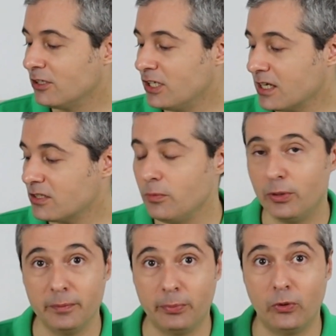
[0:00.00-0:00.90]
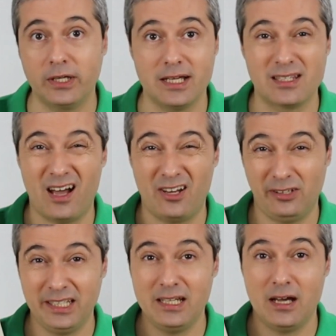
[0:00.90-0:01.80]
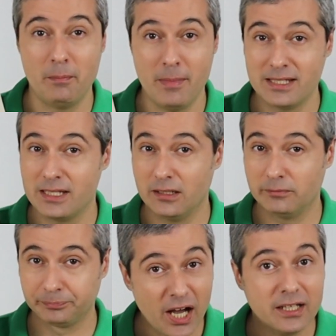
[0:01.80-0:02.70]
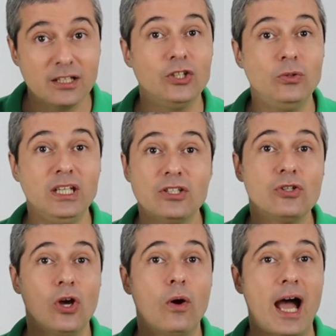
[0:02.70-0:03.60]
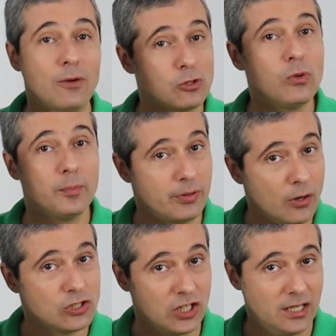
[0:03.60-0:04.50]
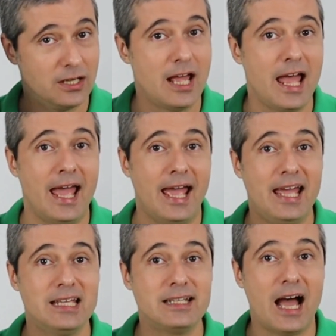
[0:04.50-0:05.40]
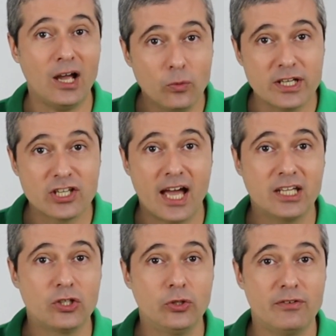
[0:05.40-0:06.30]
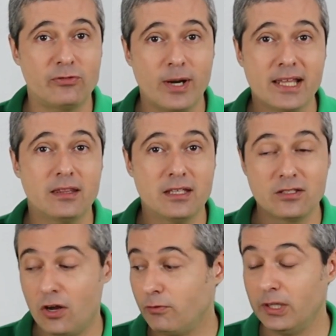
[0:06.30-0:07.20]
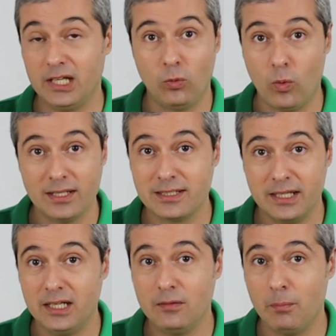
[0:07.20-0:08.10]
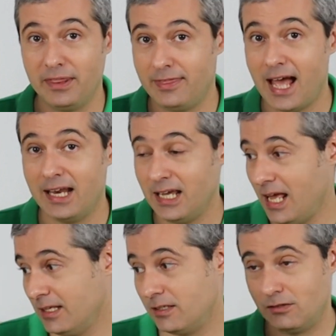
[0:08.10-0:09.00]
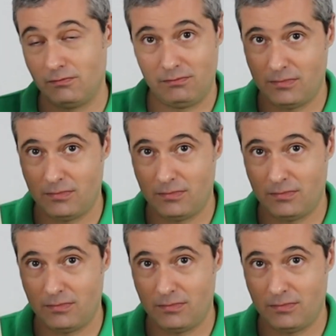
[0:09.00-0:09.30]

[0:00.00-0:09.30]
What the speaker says: Duck's Newberry Port is utterly amazing, but you need to know how to approach it. And I wish I could have read this novel in one sitting, but that is